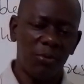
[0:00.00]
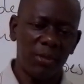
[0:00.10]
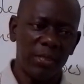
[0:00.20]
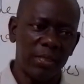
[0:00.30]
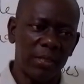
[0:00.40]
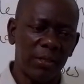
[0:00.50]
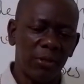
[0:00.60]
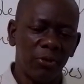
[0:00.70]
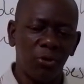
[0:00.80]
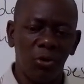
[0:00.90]
commodity.
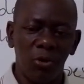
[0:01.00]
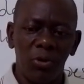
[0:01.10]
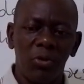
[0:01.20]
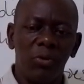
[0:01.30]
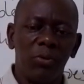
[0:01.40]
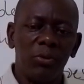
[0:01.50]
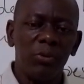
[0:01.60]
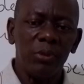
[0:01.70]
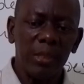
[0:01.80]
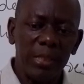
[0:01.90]
So
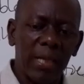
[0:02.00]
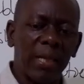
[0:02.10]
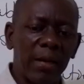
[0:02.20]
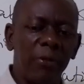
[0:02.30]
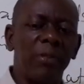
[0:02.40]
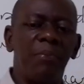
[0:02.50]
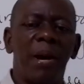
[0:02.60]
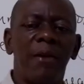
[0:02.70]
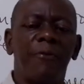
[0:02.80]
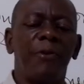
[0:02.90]
you cannot
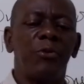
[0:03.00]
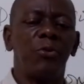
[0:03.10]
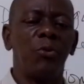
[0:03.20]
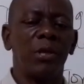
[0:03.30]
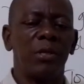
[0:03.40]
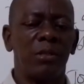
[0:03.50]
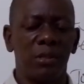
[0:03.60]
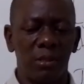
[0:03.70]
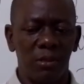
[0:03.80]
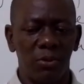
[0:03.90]
buy for 2
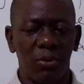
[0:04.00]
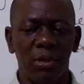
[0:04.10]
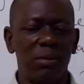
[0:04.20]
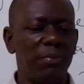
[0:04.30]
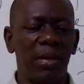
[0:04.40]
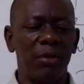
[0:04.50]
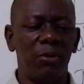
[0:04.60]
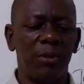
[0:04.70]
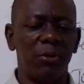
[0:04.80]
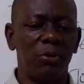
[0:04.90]
weeks. You cannot buy
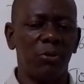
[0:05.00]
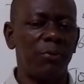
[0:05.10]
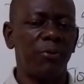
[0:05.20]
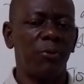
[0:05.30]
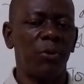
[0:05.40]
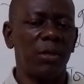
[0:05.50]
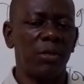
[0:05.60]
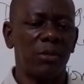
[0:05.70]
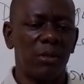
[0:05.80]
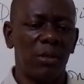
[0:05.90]
tomatoes of 2
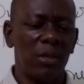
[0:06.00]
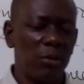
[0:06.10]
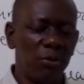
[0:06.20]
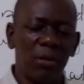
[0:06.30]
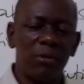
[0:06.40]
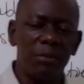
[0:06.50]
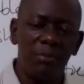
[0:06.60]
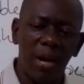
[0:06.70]
weeks. You cannot